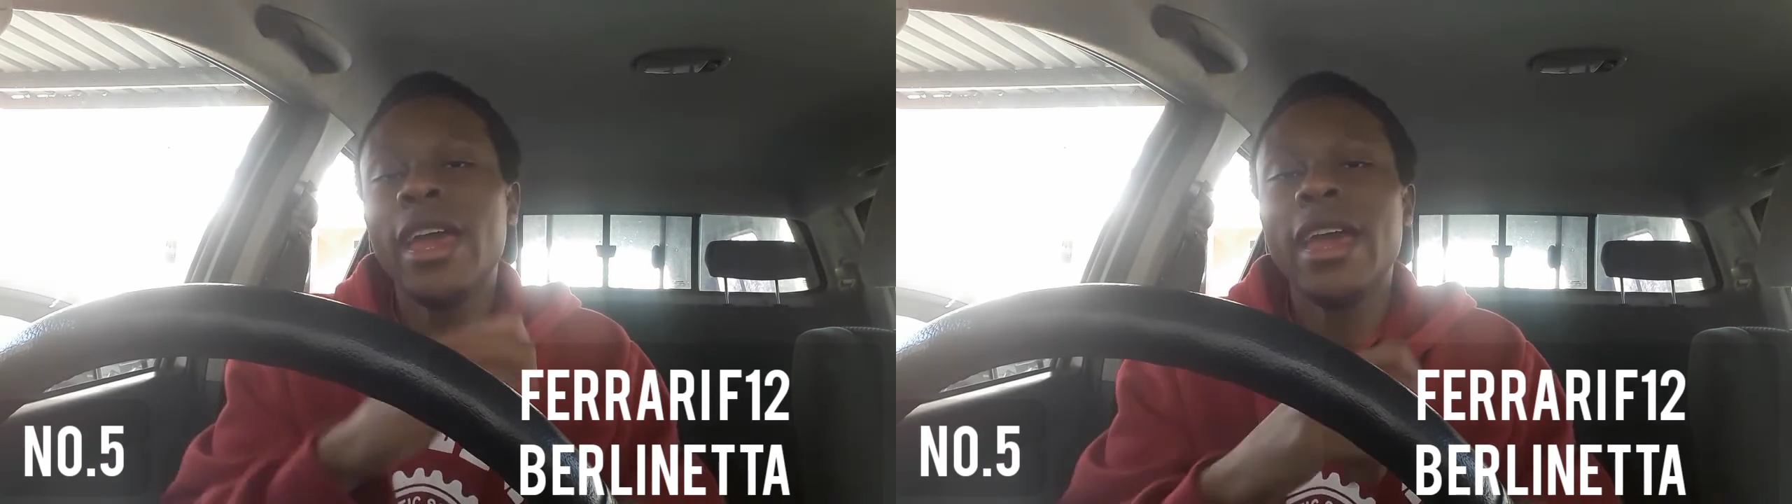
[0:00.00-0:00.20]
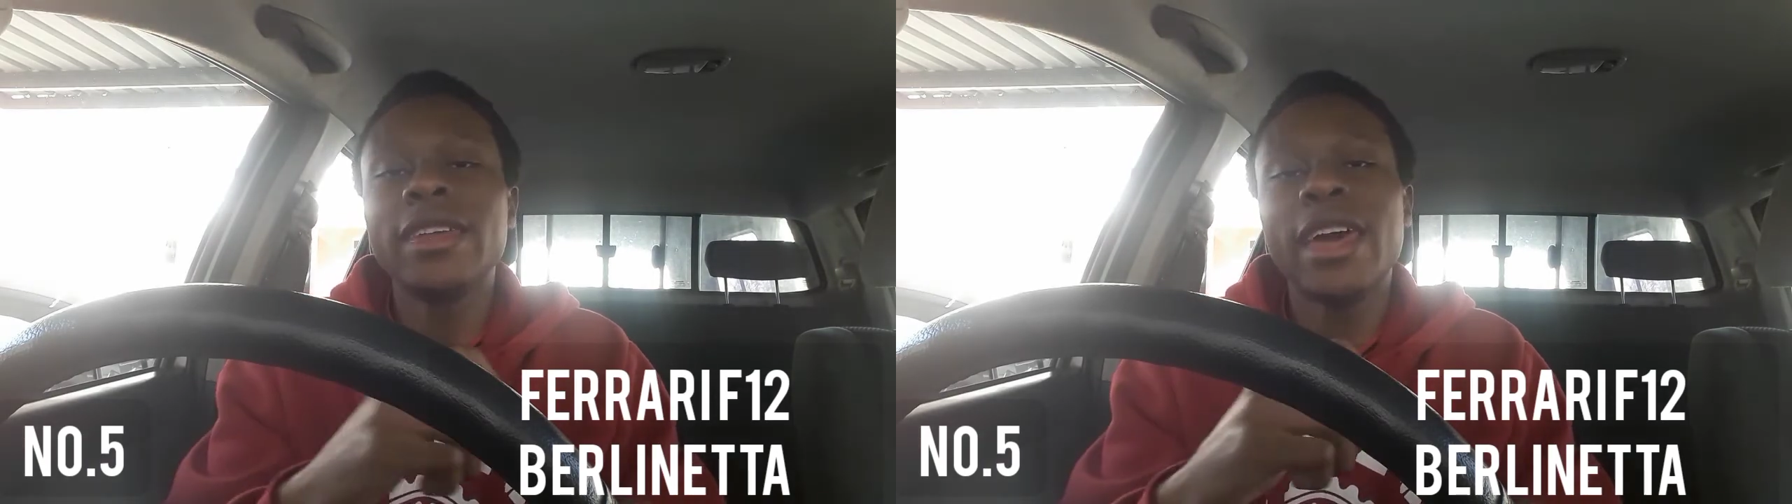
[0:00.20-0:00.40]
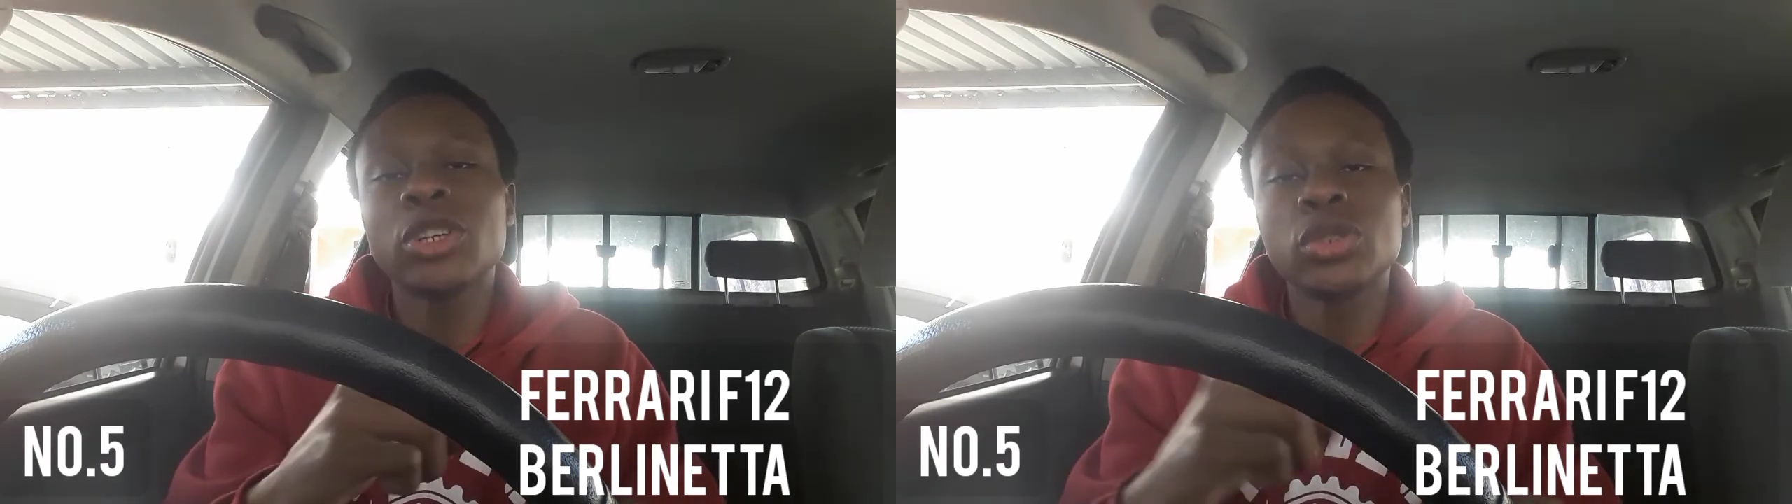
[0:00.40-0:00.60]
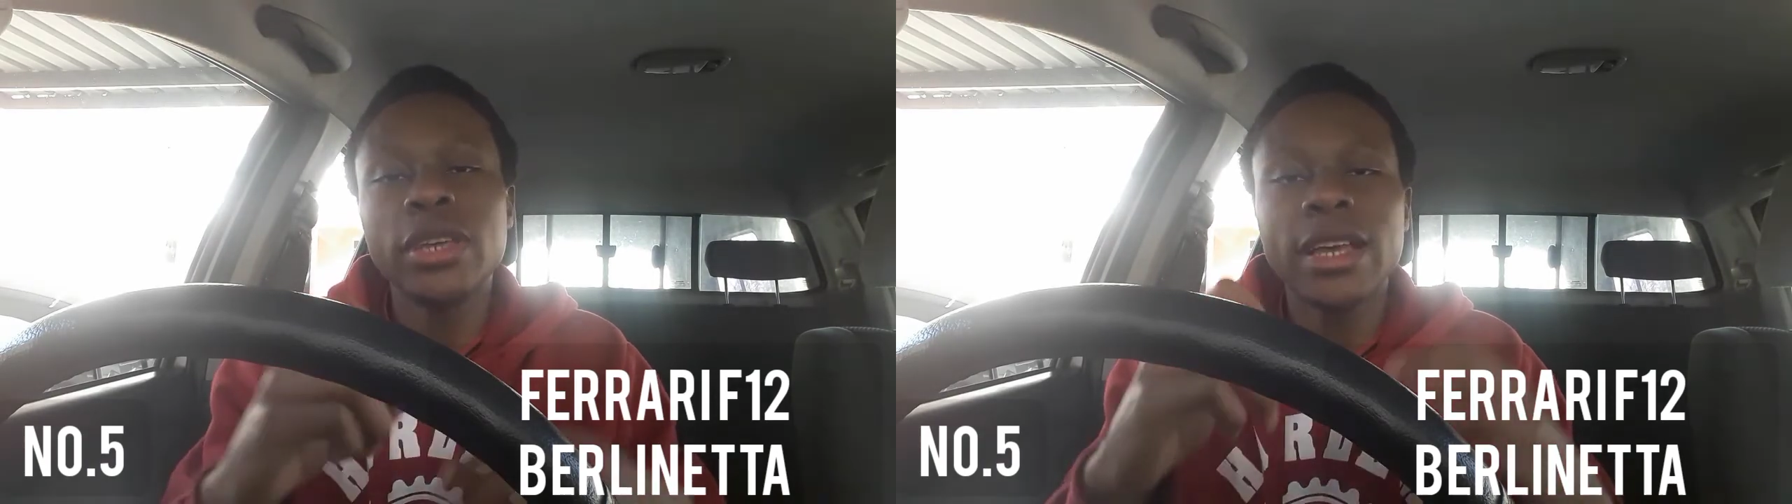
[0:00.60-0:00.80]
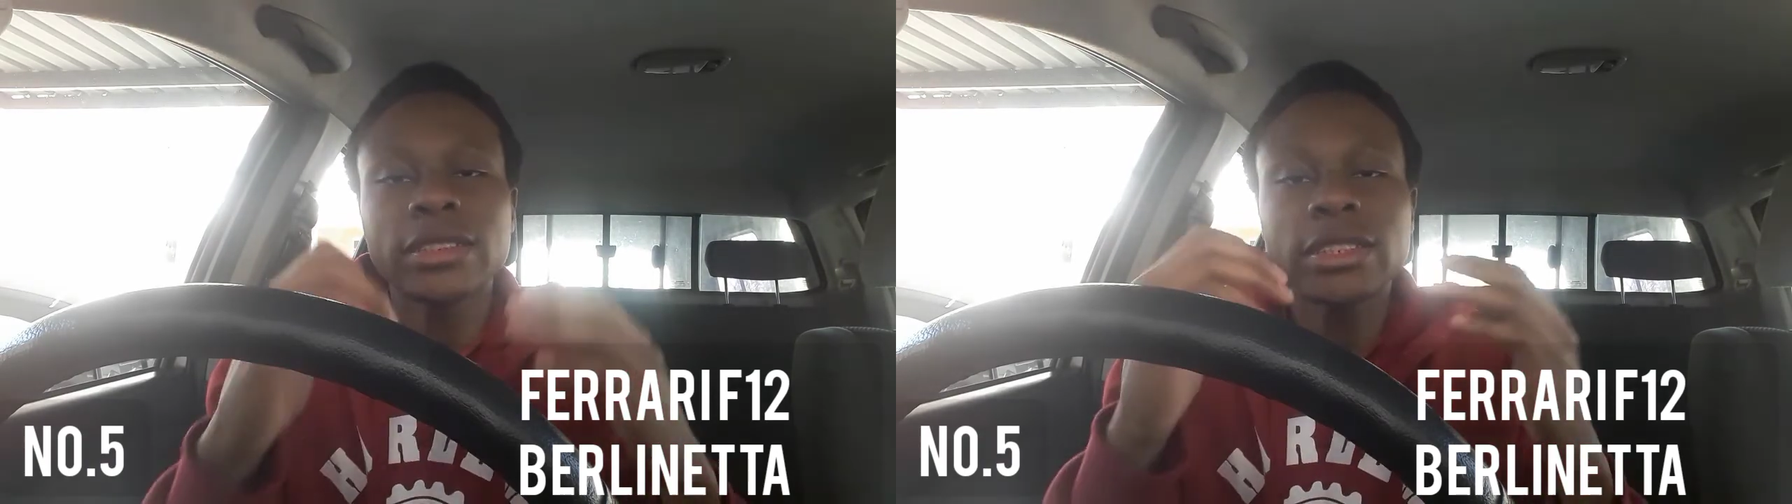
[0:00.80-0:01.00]
and actually
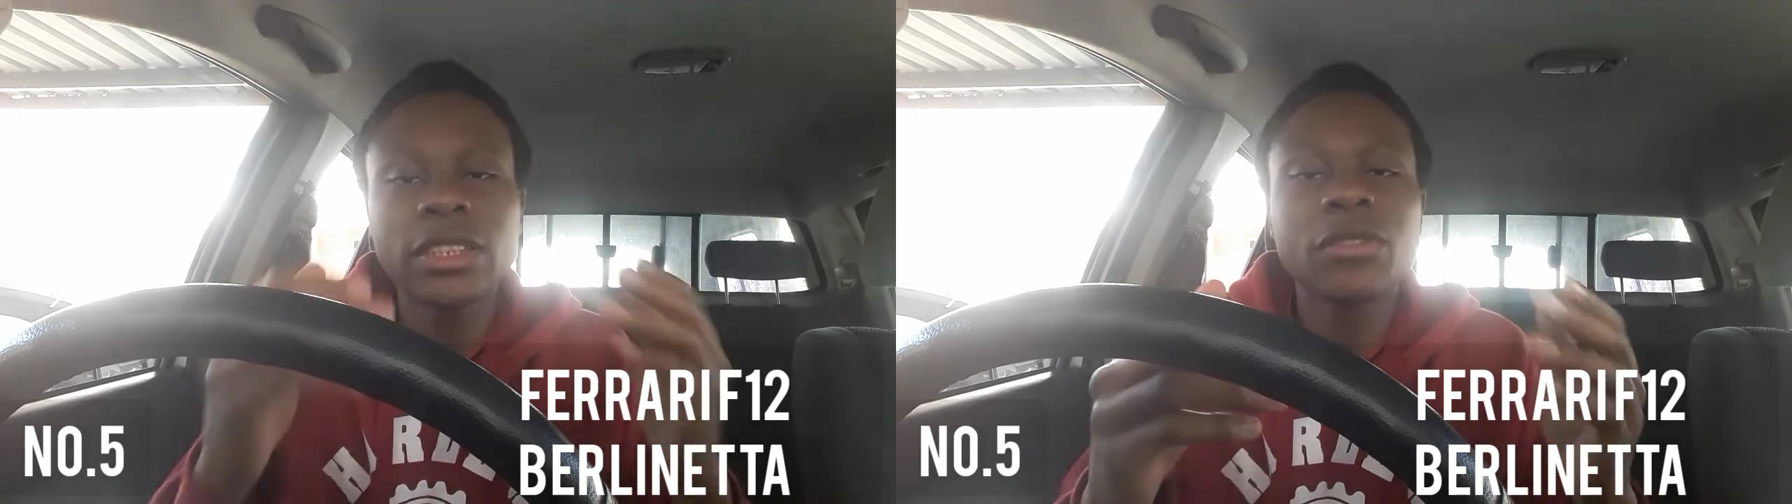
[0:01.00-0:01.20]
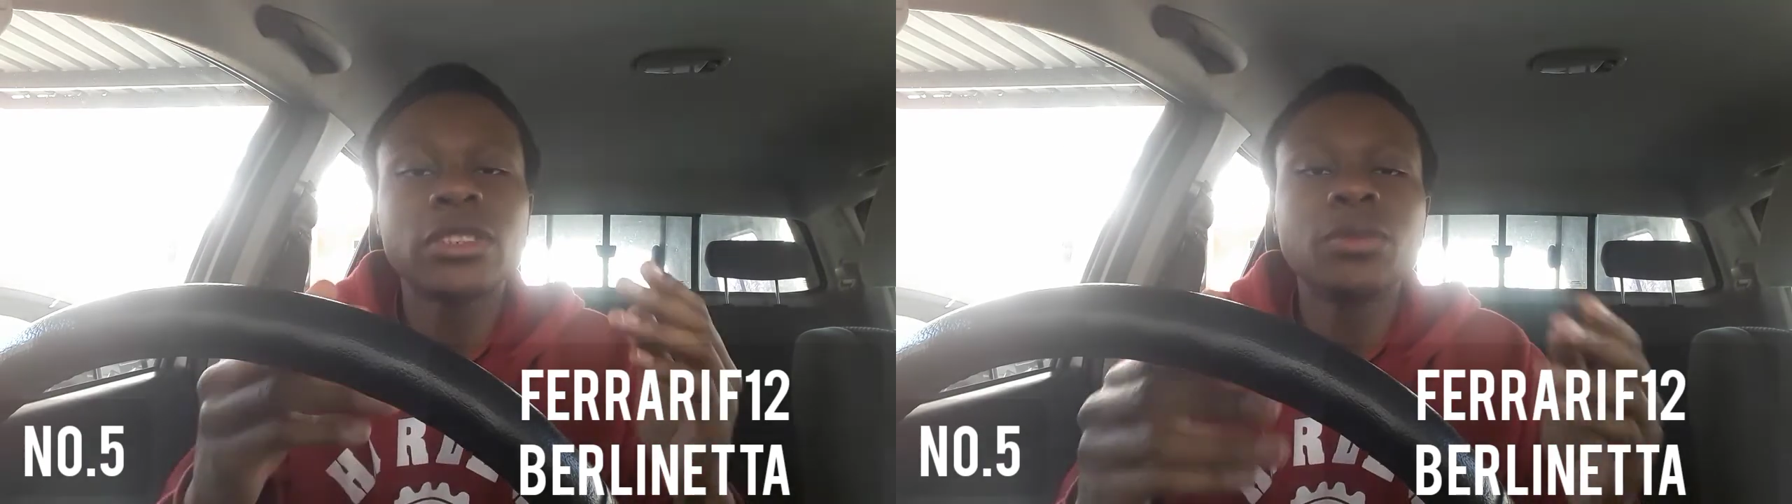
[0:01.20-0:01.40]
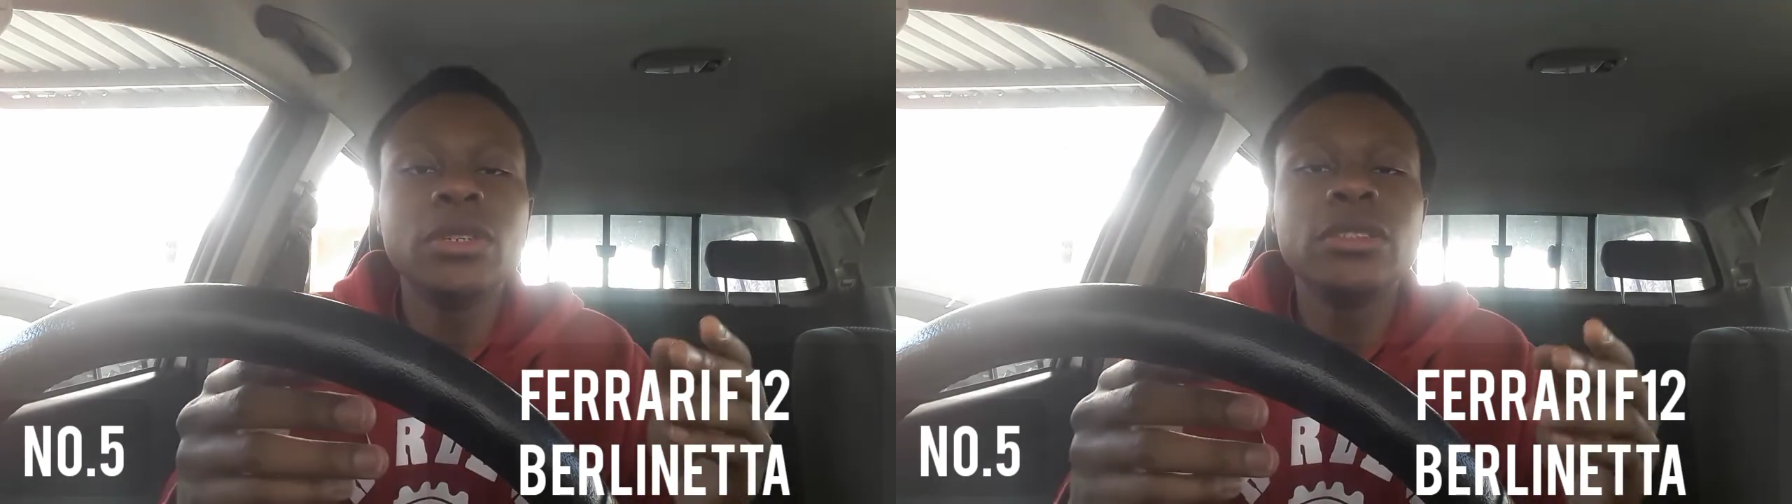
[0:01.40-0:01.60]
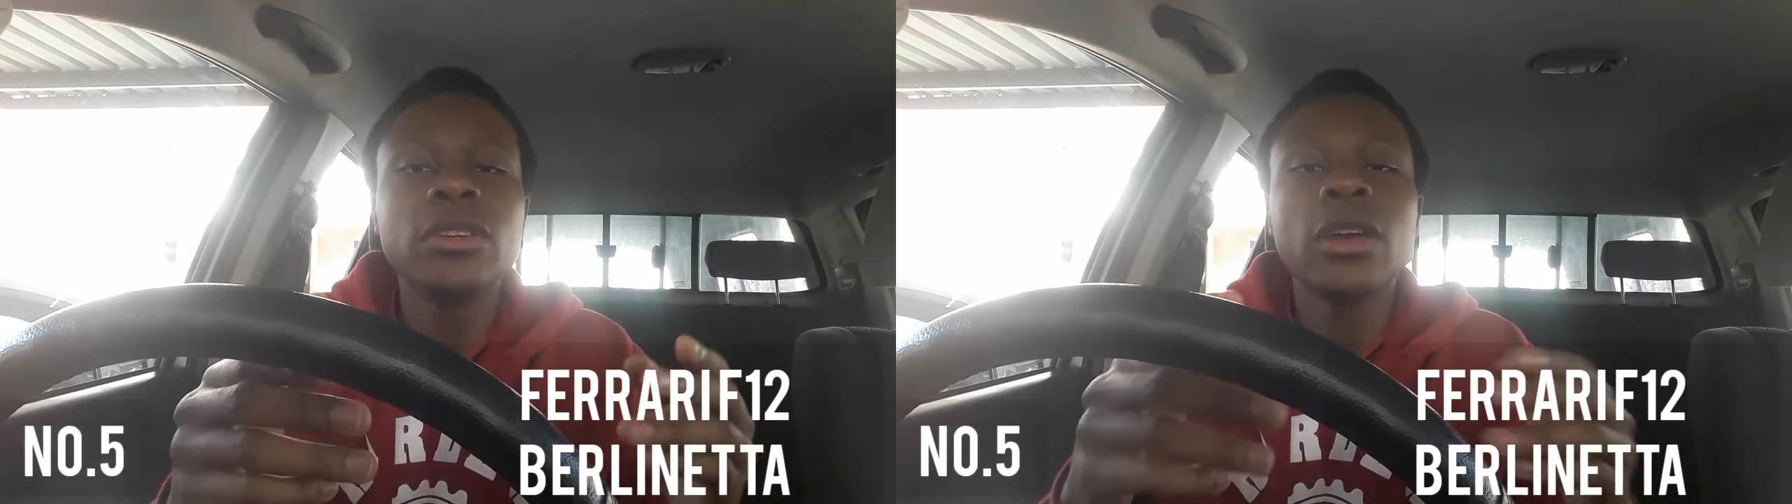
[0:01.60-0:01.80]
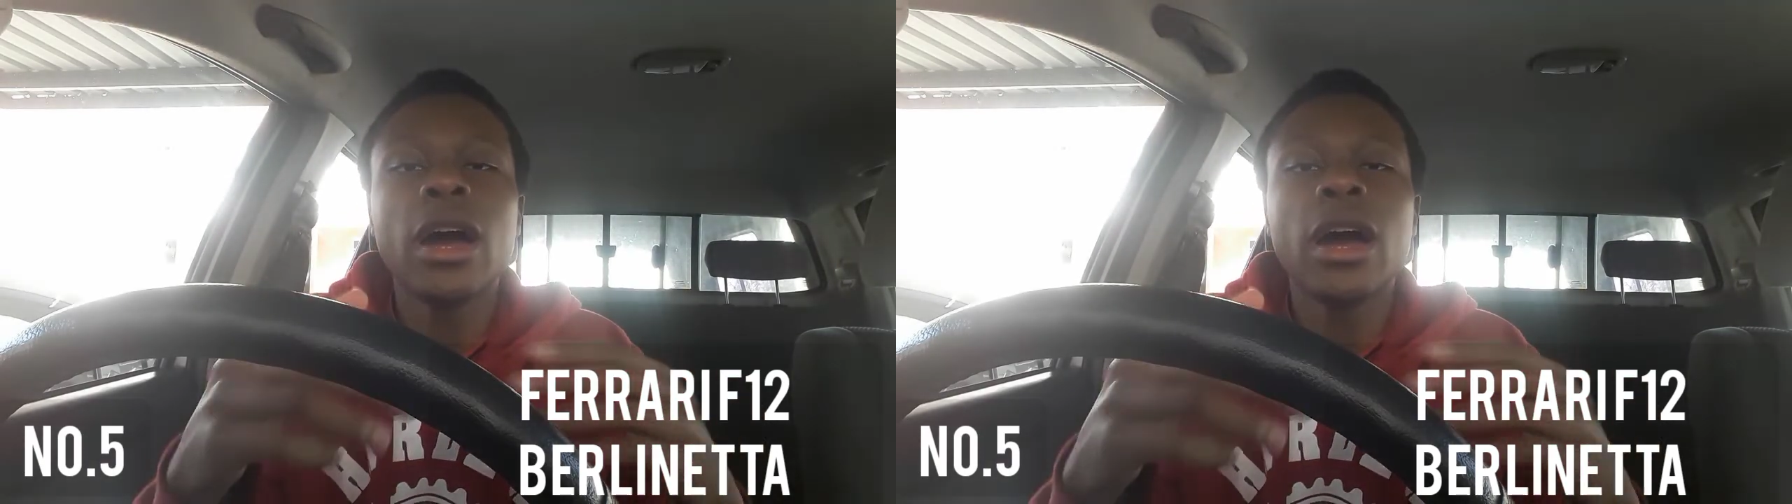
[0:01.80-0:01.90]
has a 7-speed